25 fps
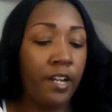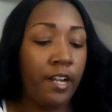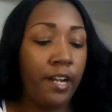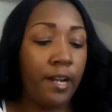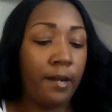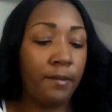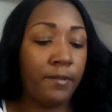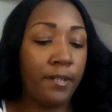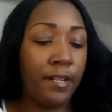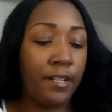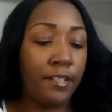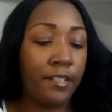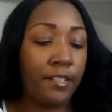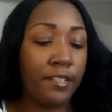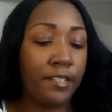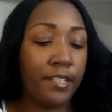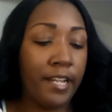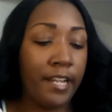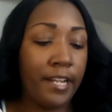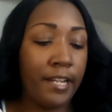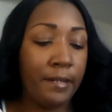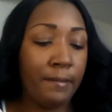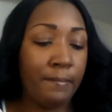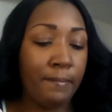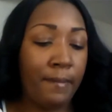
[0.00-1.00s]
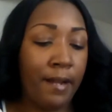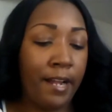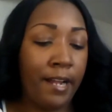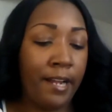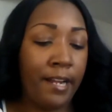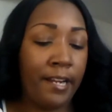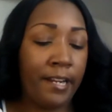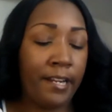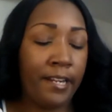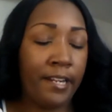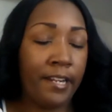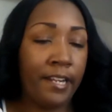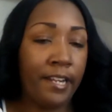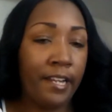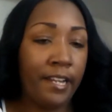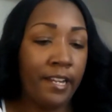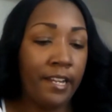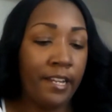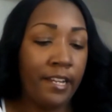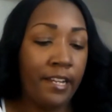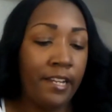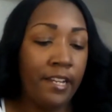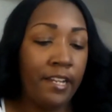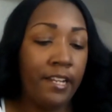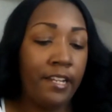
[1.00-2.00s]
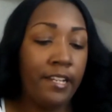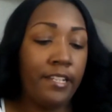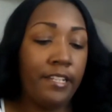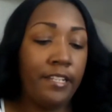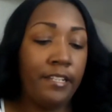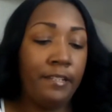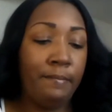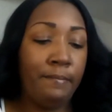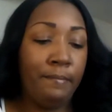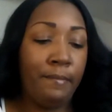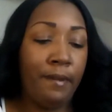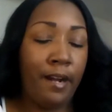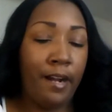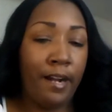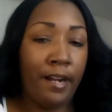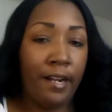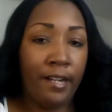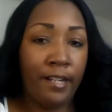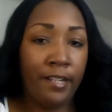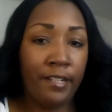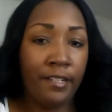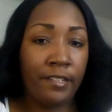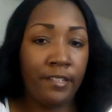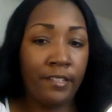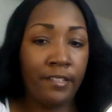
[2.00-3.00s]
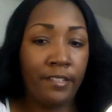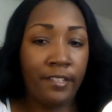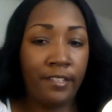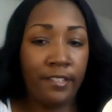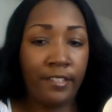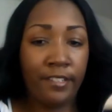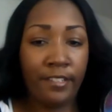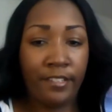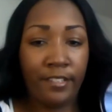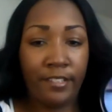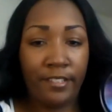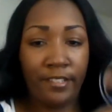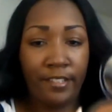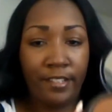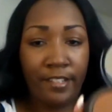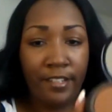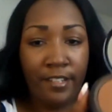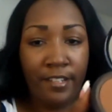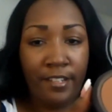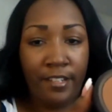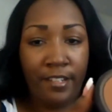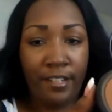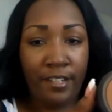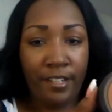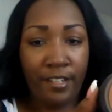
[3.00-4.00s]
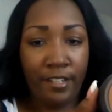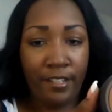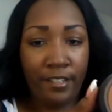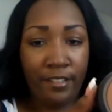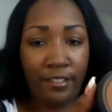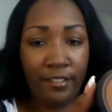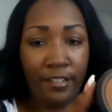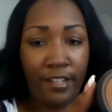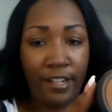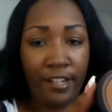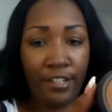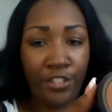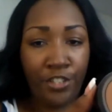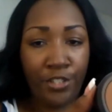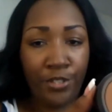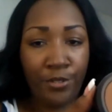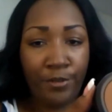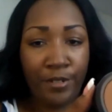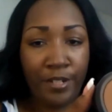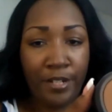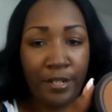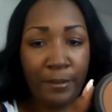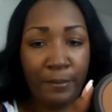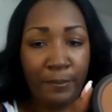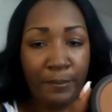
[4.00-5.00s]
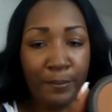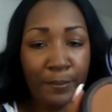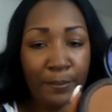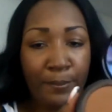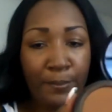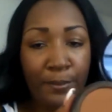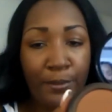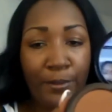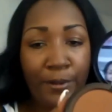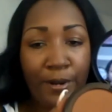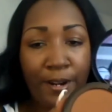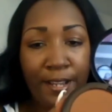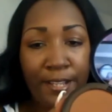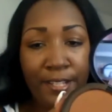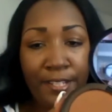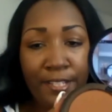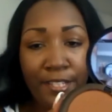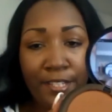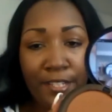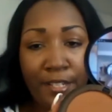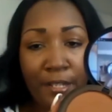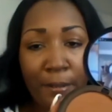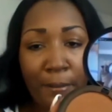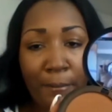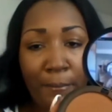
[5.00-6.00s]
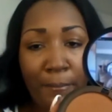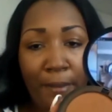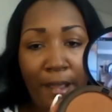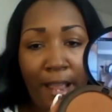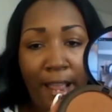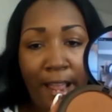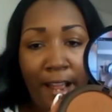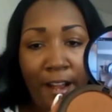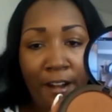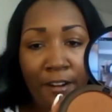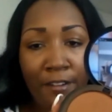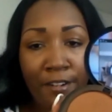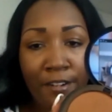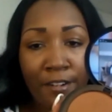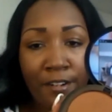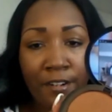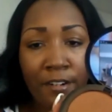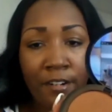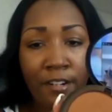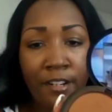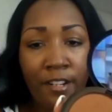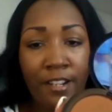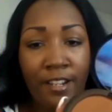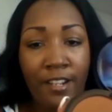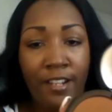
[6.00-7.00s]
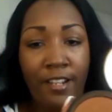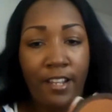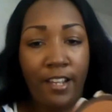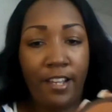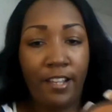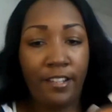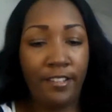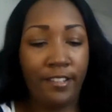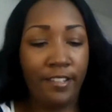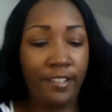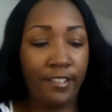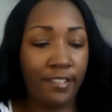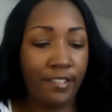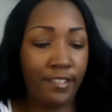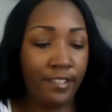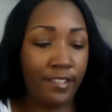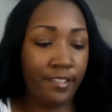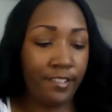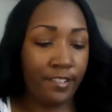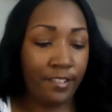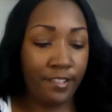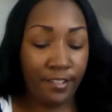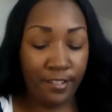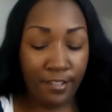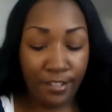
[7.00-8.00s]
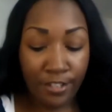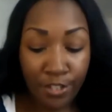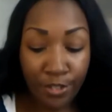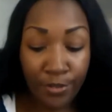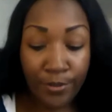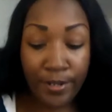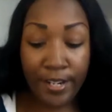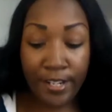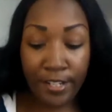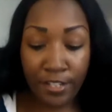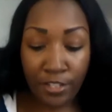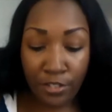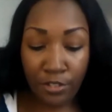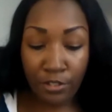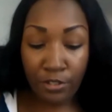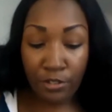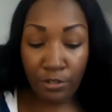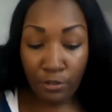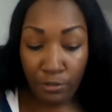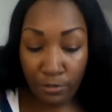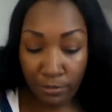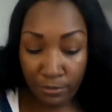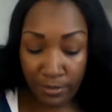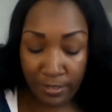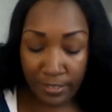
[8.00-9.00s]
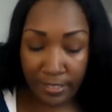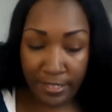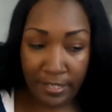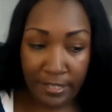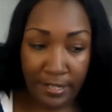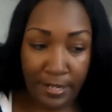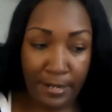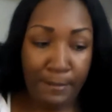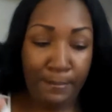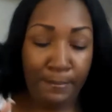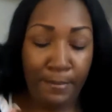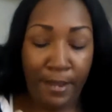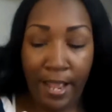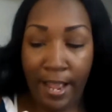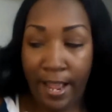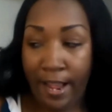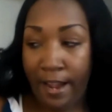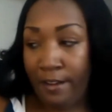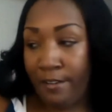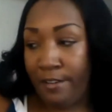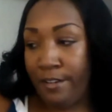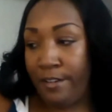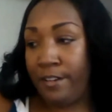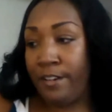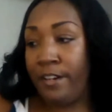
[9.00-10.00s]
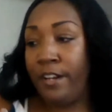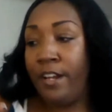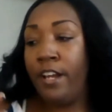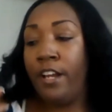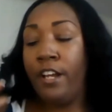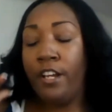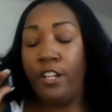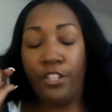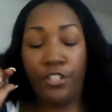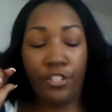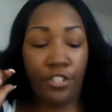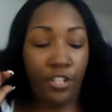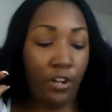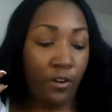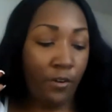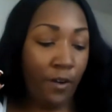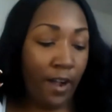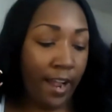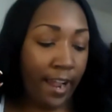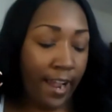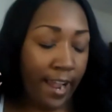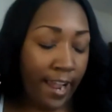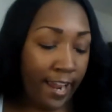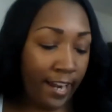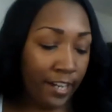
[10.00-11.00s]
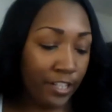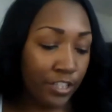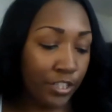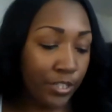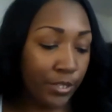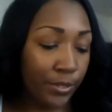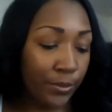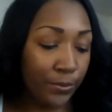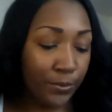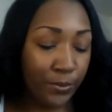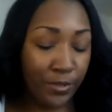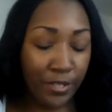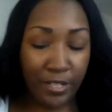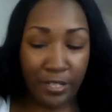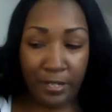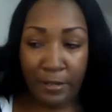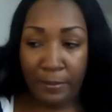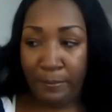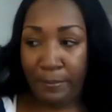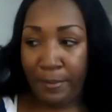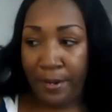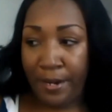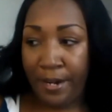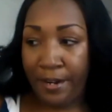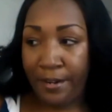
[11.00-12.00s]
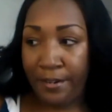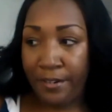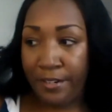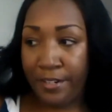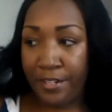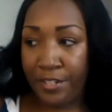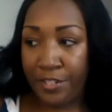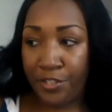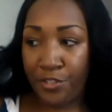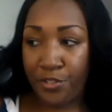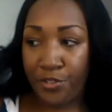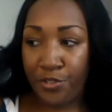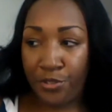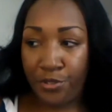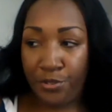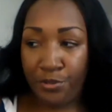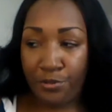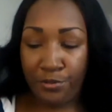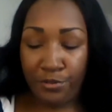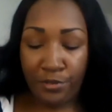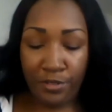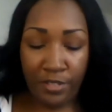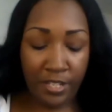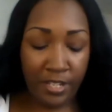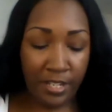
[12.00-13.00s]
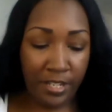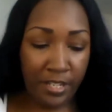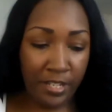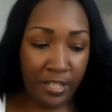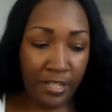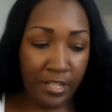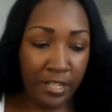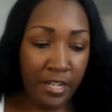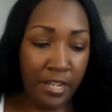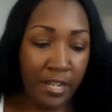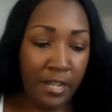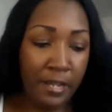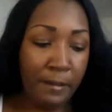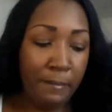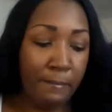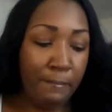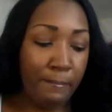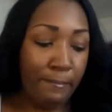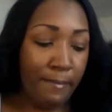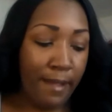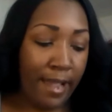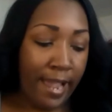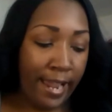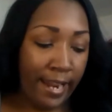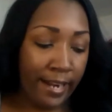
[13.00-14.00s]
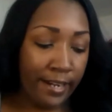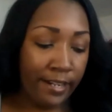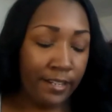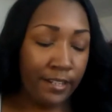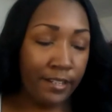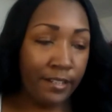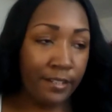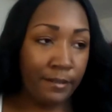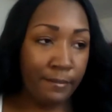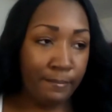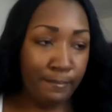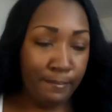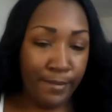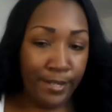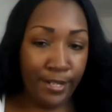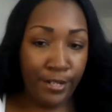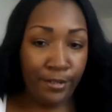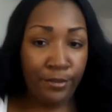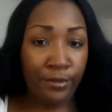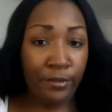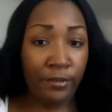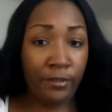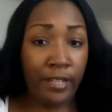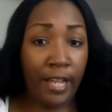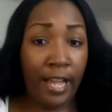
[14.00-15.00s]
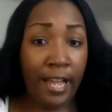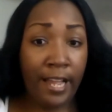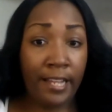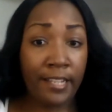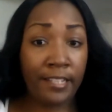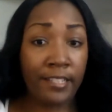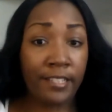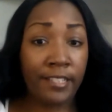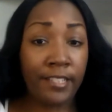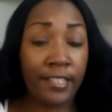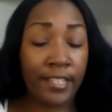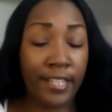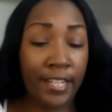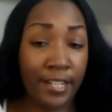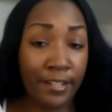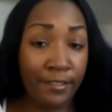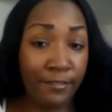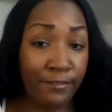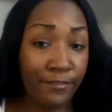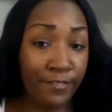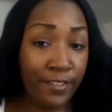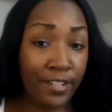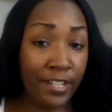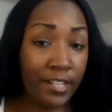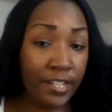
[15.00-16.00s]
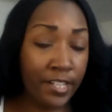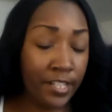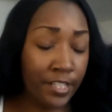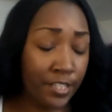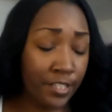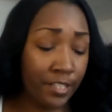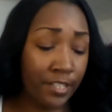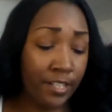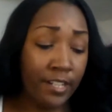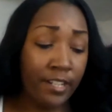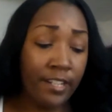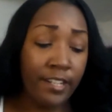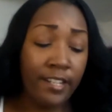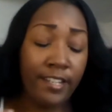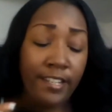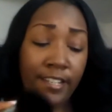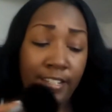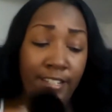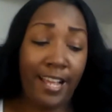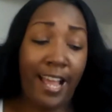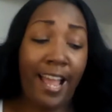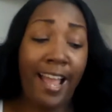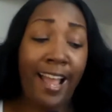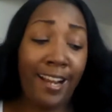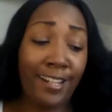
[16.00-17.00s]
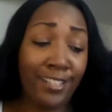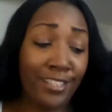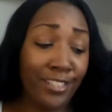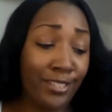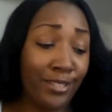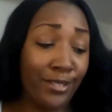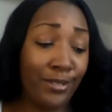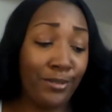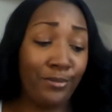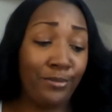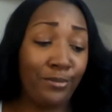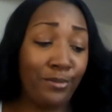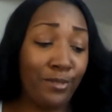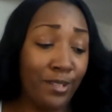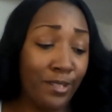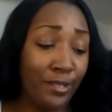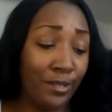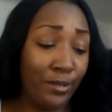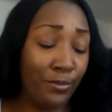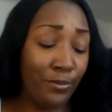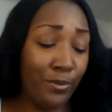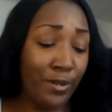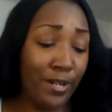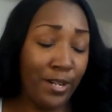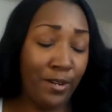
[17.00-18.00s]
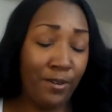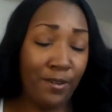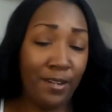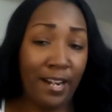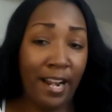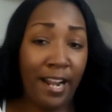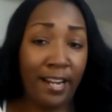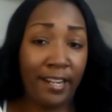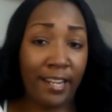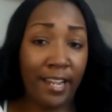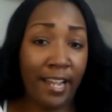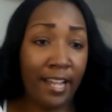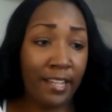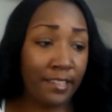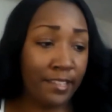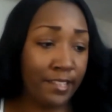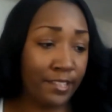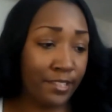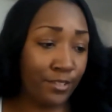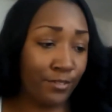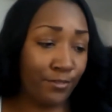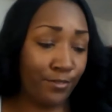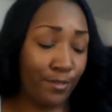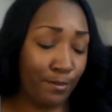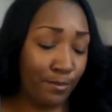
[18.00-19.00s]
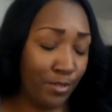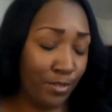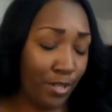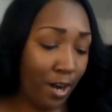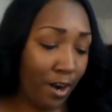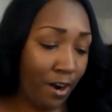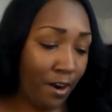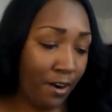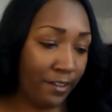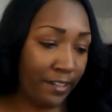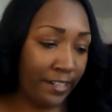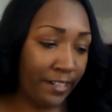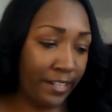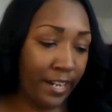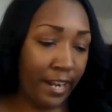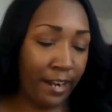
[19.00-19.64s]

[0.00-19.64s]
I'm gonna take my Iman. This is the luxury pressed powder, and this is a translucent powder. So I actually would compare this to the MAC mineralized skin finish. It's actually really well, and I got this from Target.